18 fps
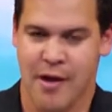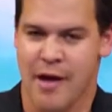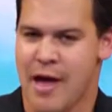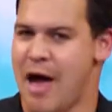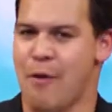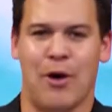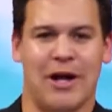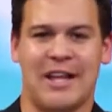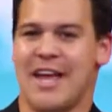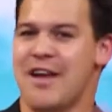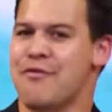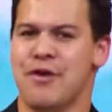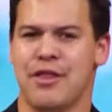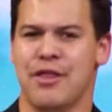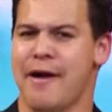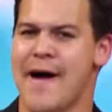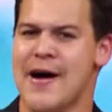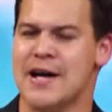And while
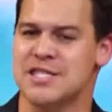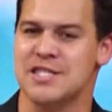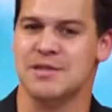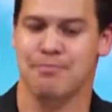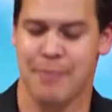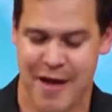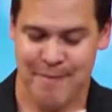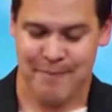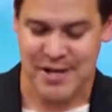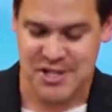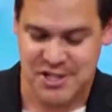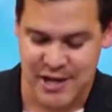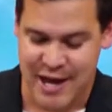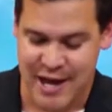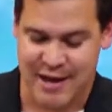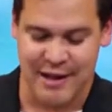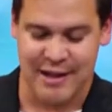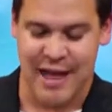everything else may be
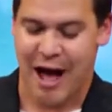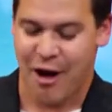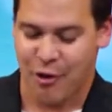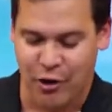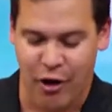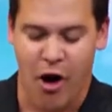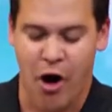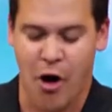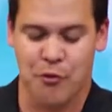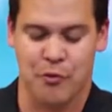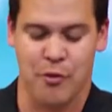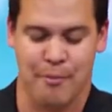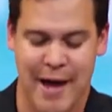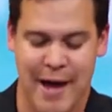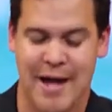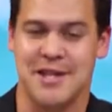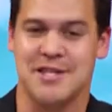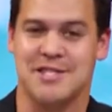shaken, our God
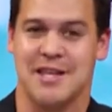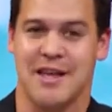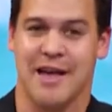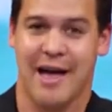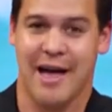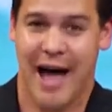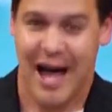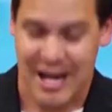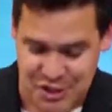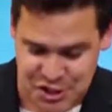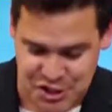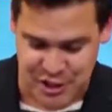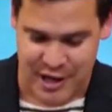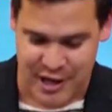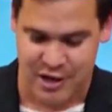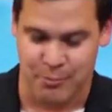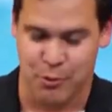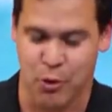remains
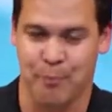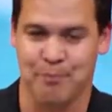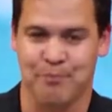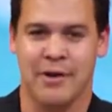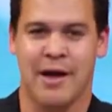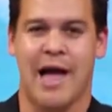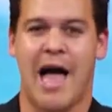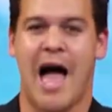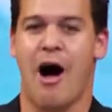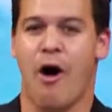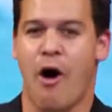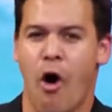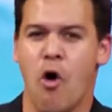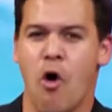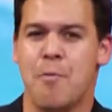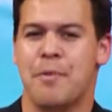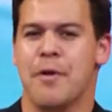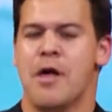unshakable. Our
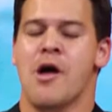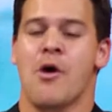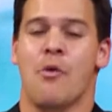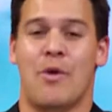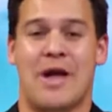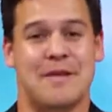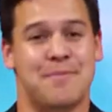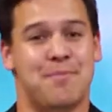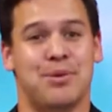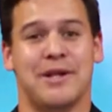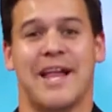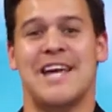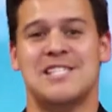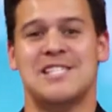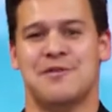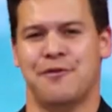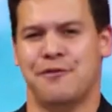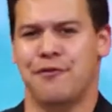hope, when
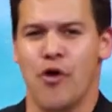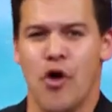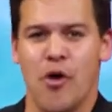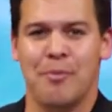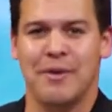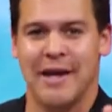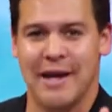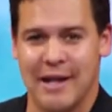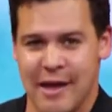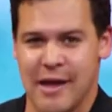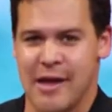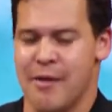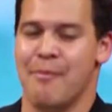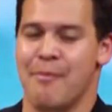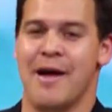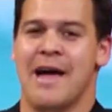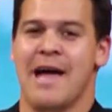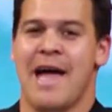placed firmly in
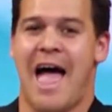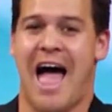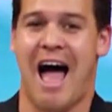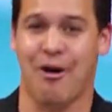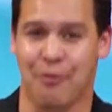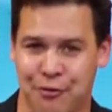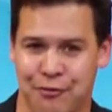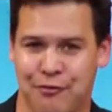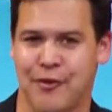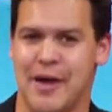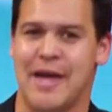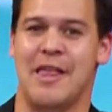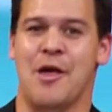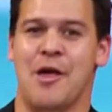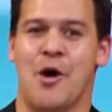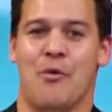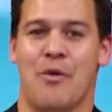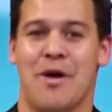Him, our feet,
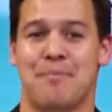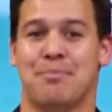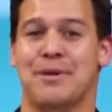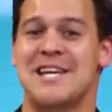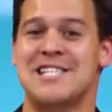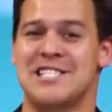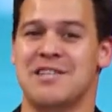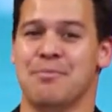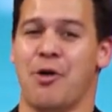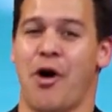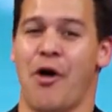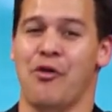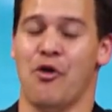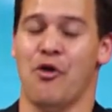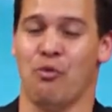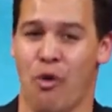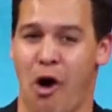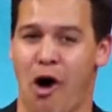when placed upon
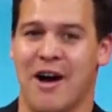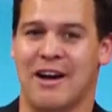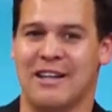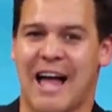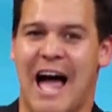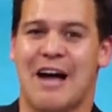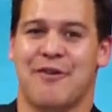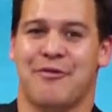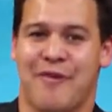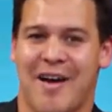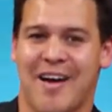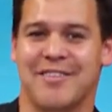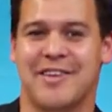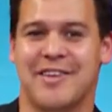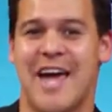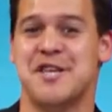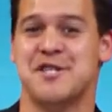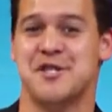the rock-like
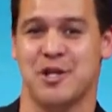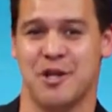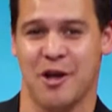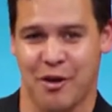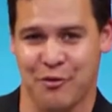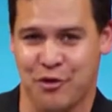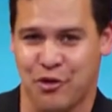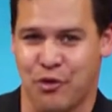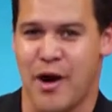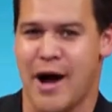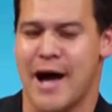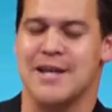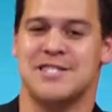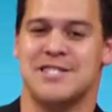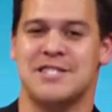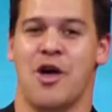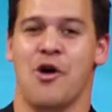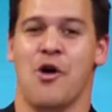foundation of
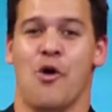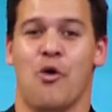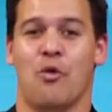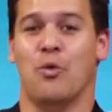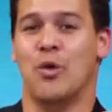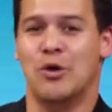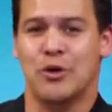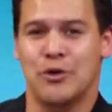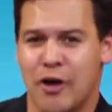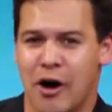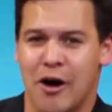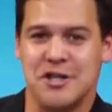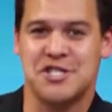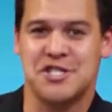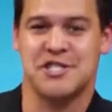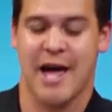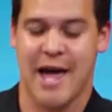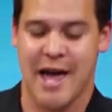Christ, will not
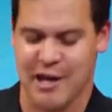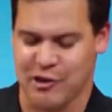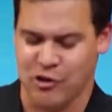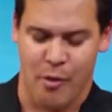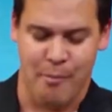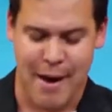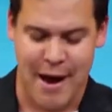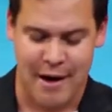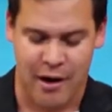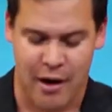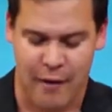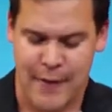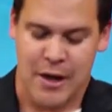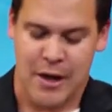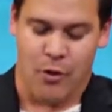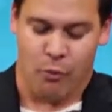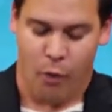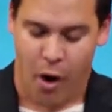shake no matter
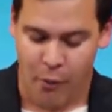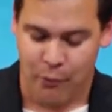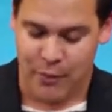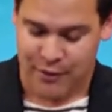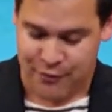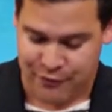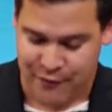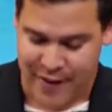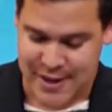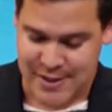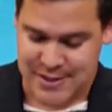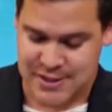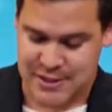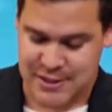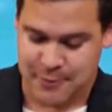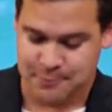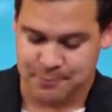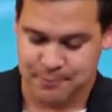what we face.